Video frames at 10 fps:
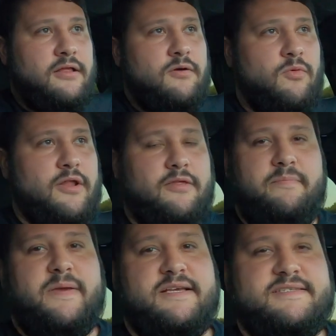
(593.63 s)
One of the
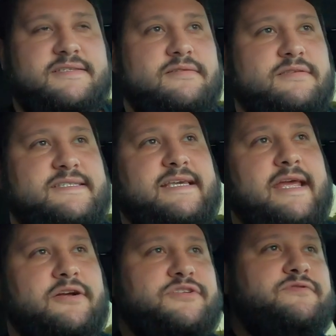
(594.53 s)
biggest
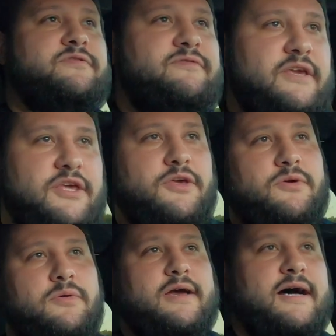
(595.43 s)
scares for
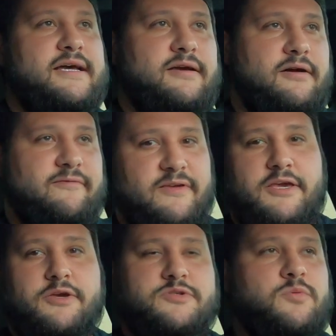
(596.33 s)

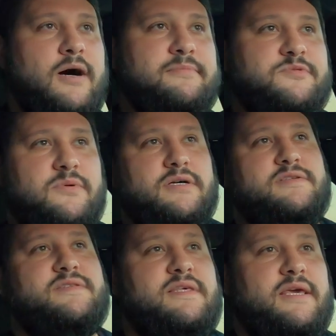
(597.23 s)
VQ swaps
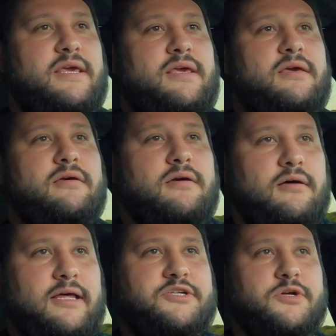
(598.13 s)
was the
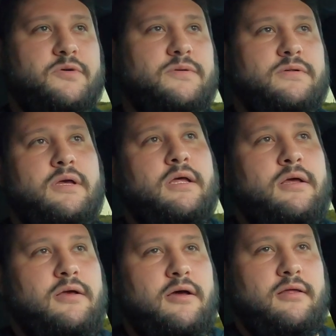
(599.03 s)
electrical.
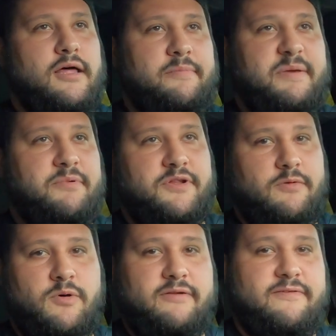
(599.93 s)
A lot of people
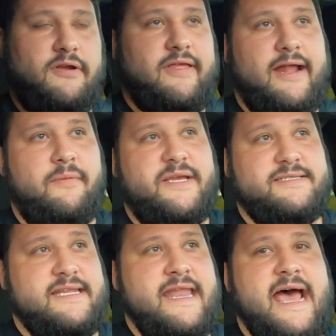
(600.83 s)
didn't want to figure that out
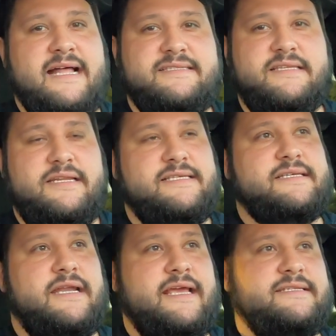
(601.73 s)
because of NATS, the
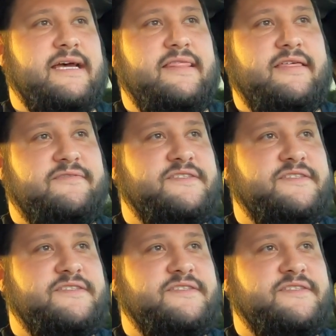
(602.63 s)
Nissan anti-theft